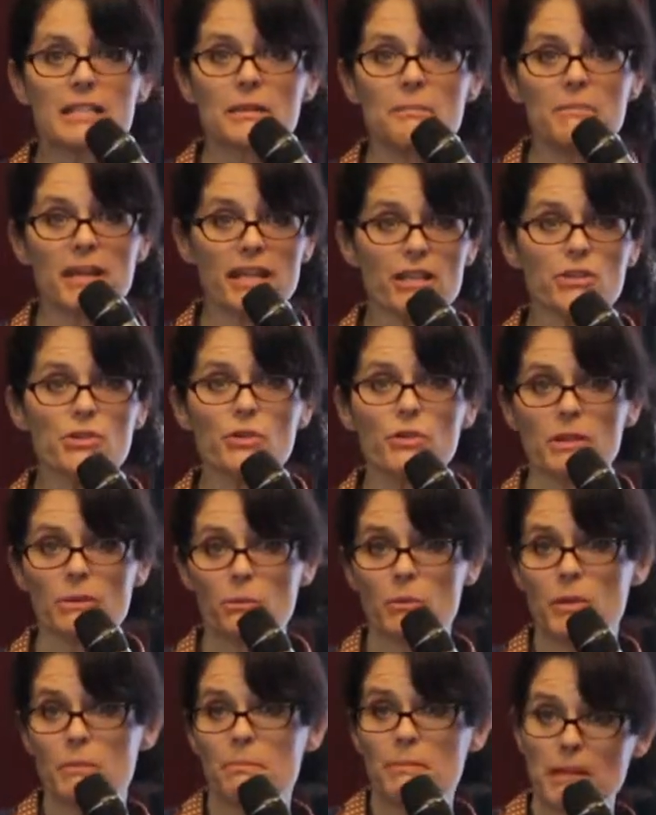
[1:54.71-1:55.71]
to make sure
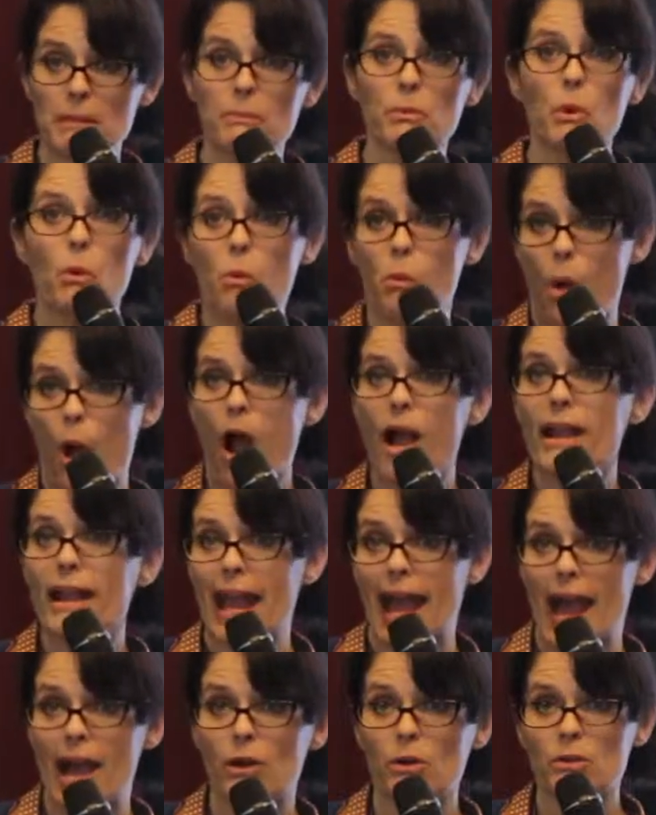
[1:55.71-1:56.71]
that when people walk
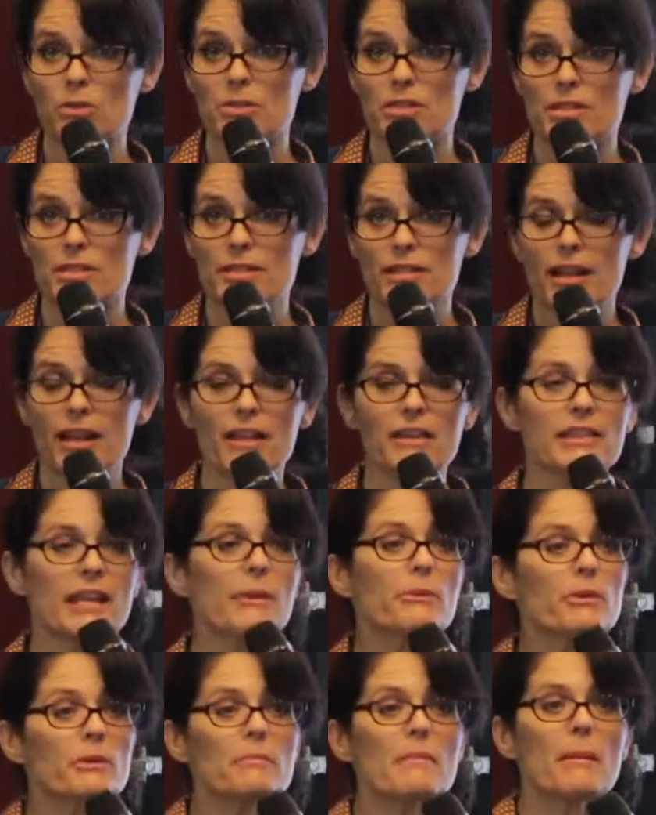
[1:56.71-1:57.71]
out,
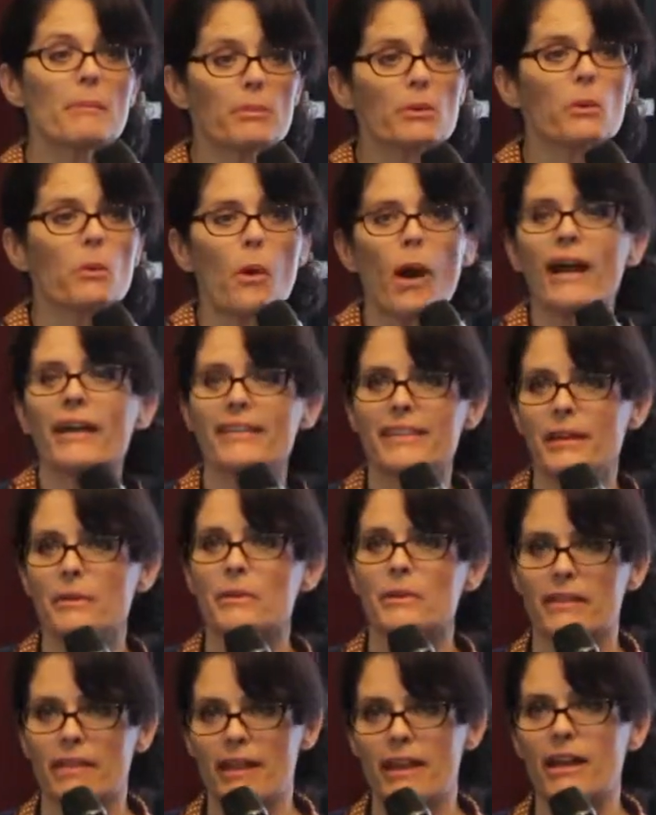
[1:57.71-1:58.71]
they remember why they
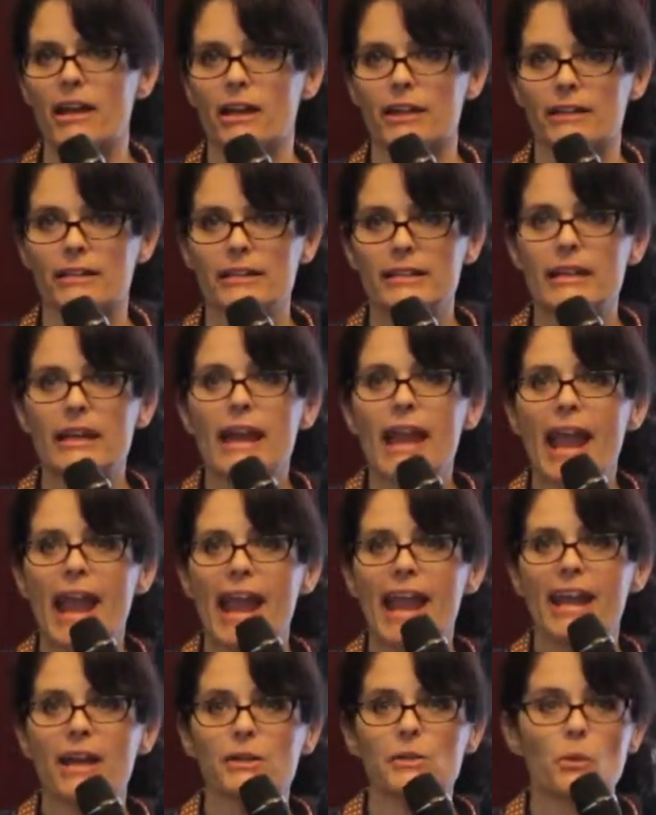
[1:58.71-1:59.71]
were there
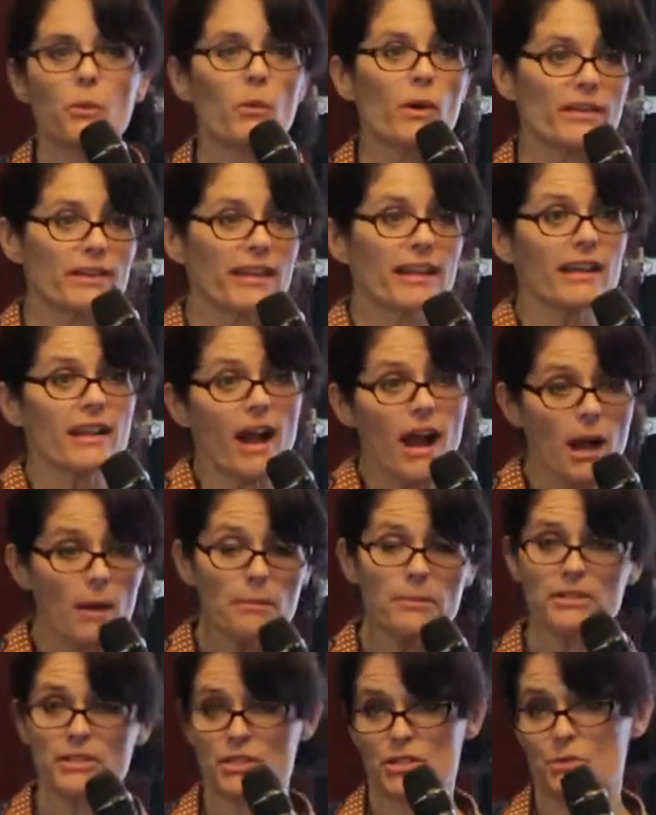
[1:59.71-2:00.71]
and what they
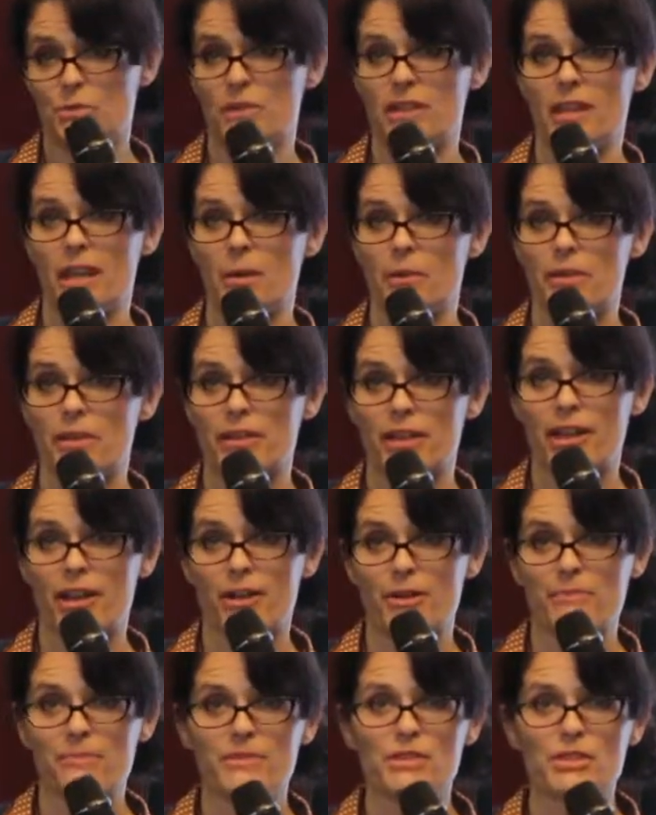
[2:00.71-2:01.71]
accomplished when they were there.